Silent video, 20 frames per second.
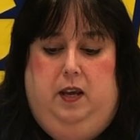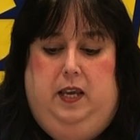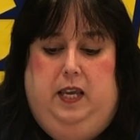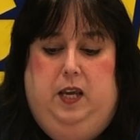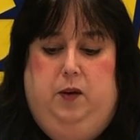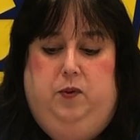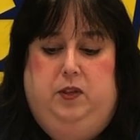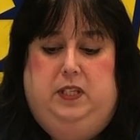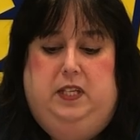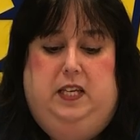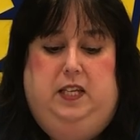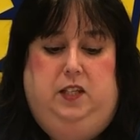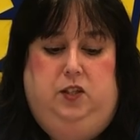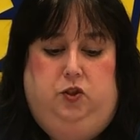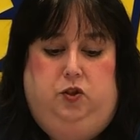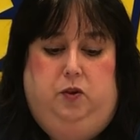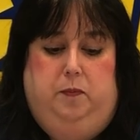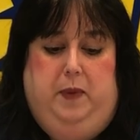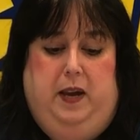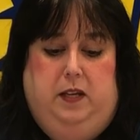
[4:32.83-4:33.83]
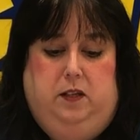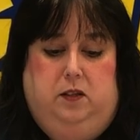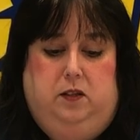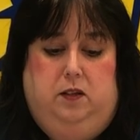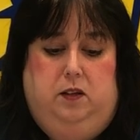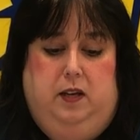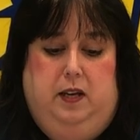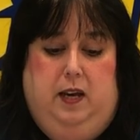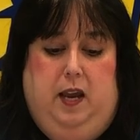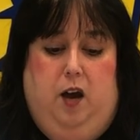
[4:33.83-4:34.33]
He was
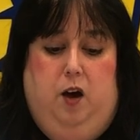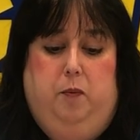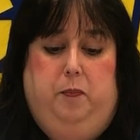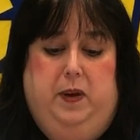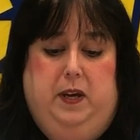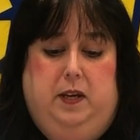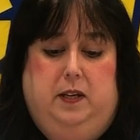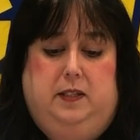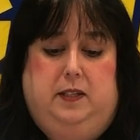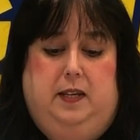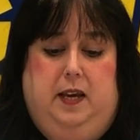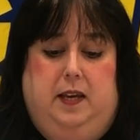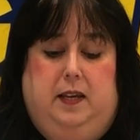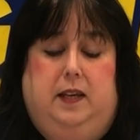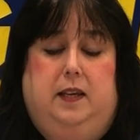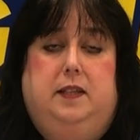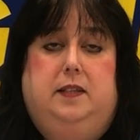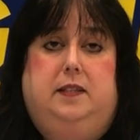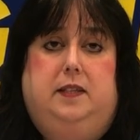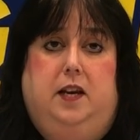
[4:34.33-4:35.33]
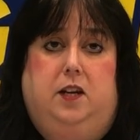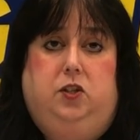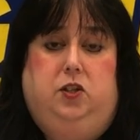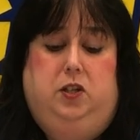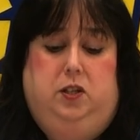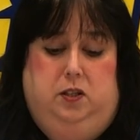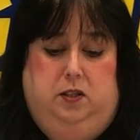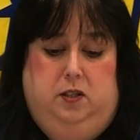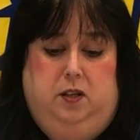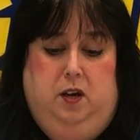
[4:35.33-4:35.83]
instrumental in helping us get
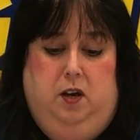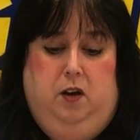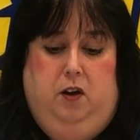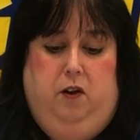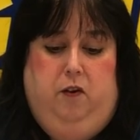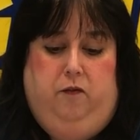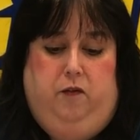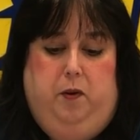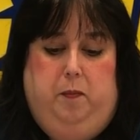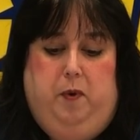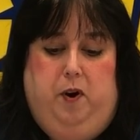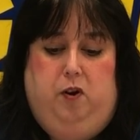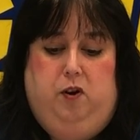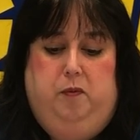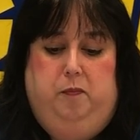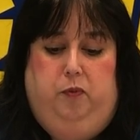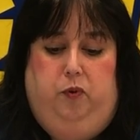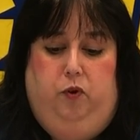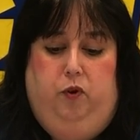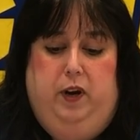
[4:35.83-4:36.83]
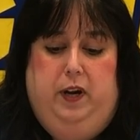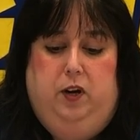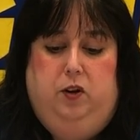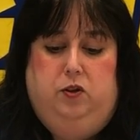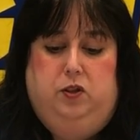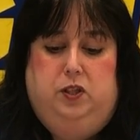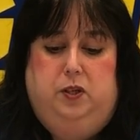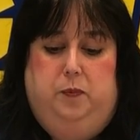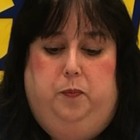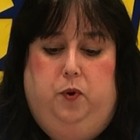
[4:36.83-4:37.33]
concessions from our employer
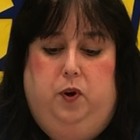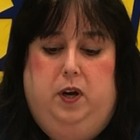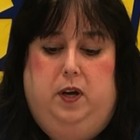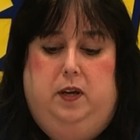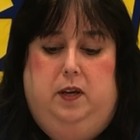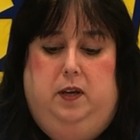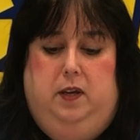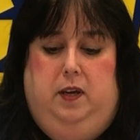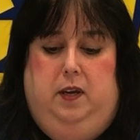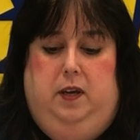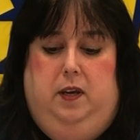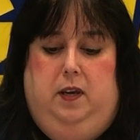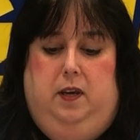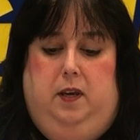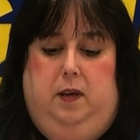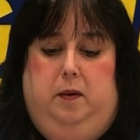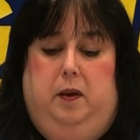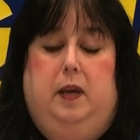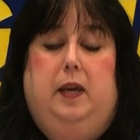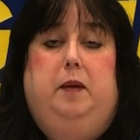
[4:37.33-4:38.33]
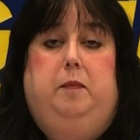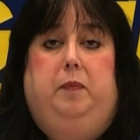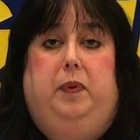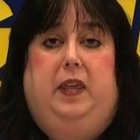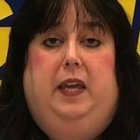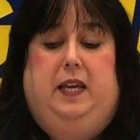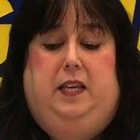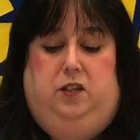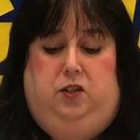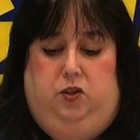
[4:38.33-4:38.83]
to put in
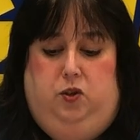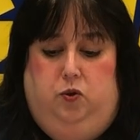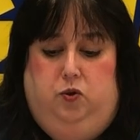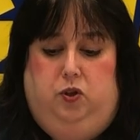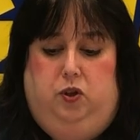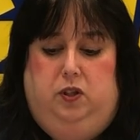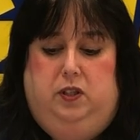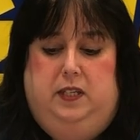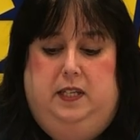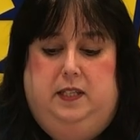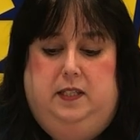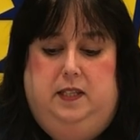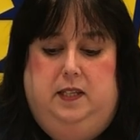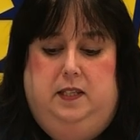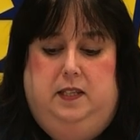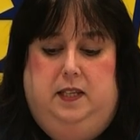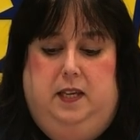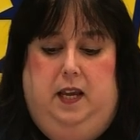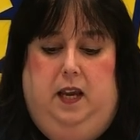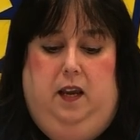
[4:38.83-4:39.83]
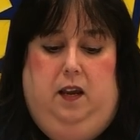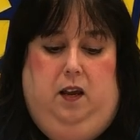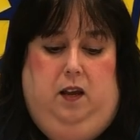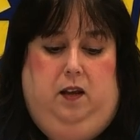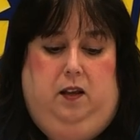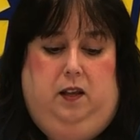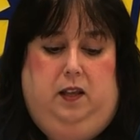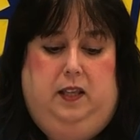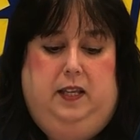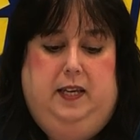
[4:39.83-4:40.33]
place social distancing,
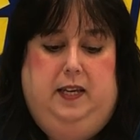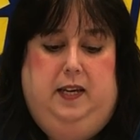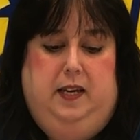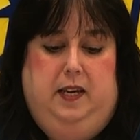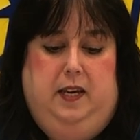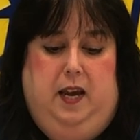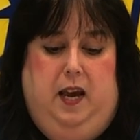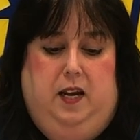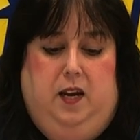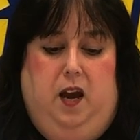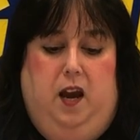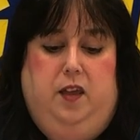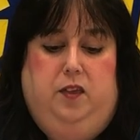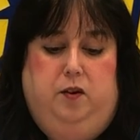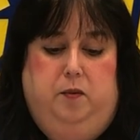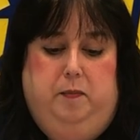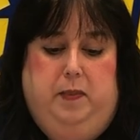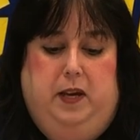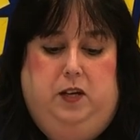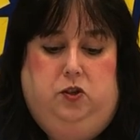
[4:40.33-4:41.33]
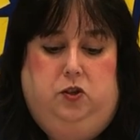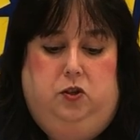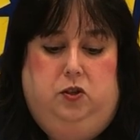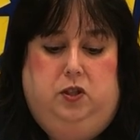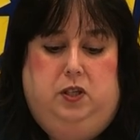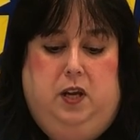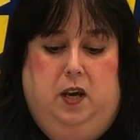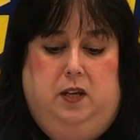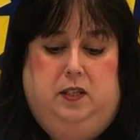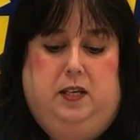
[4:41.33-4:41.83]
cleaning, and other
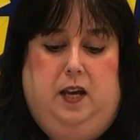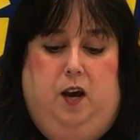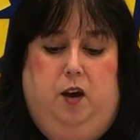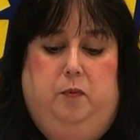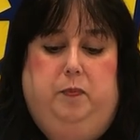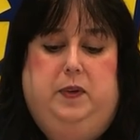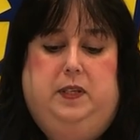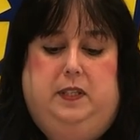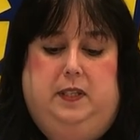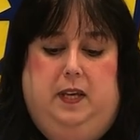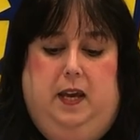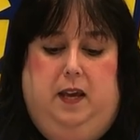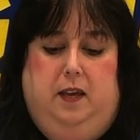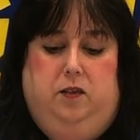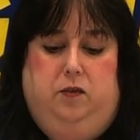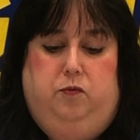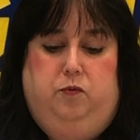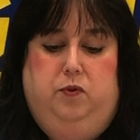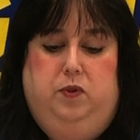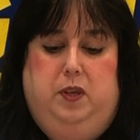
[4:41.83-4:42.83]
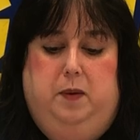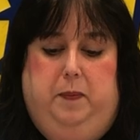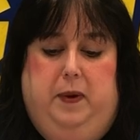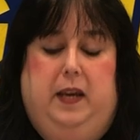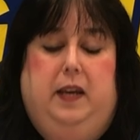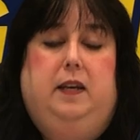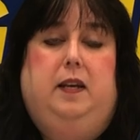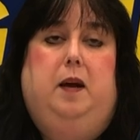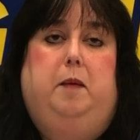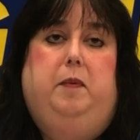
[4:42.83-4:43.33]
measures to help us get through the
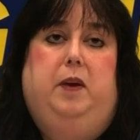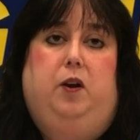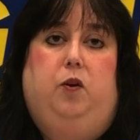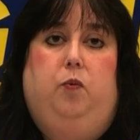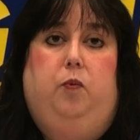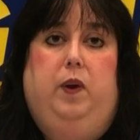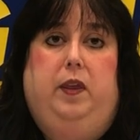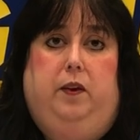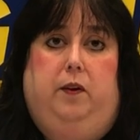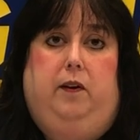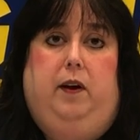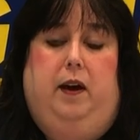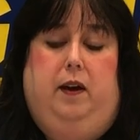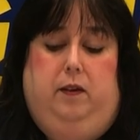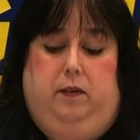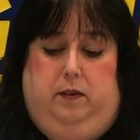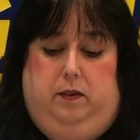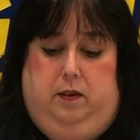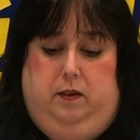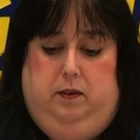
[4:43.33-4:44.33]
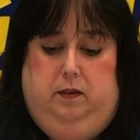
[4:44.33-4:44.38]
pandemic with our health.